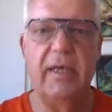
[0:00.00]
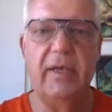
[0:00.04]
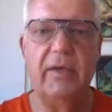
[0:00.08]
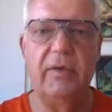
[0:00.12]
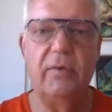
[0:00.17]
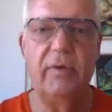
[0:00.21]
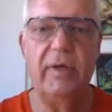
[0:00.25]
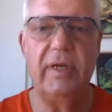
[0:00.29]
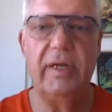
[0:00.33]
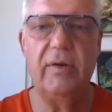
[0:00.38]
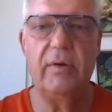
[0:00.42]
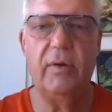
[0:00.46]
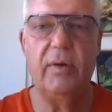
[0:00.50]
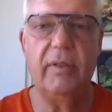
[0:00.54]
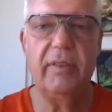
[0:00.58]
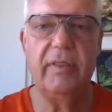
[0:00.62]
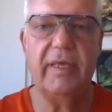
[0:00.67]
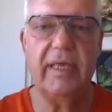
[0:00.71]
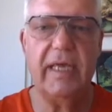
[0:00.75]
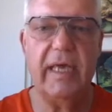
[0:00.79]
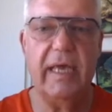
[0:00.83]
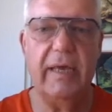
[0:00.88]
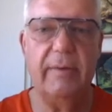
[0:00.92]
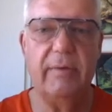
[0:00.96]
You need all the
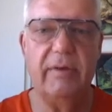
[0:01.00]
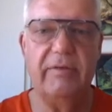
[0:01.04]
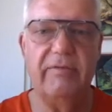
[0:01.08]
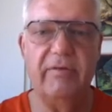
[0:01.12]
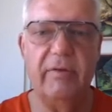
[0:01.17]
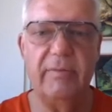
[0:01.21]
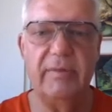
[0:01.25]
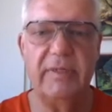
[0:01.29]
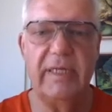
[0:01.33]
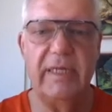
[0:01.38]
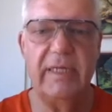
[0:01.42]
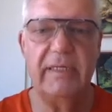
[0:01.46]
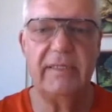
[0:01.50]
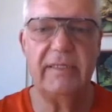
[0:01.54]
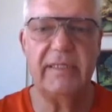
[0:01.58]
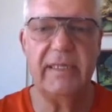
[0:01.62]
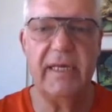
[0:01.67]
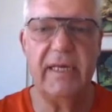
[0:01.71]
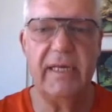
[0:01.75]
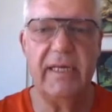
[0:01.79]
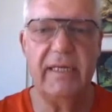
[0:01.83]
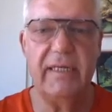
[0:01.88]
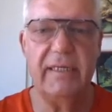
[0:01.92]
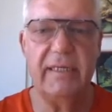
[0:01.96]
cables from the
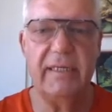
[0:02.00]
inside.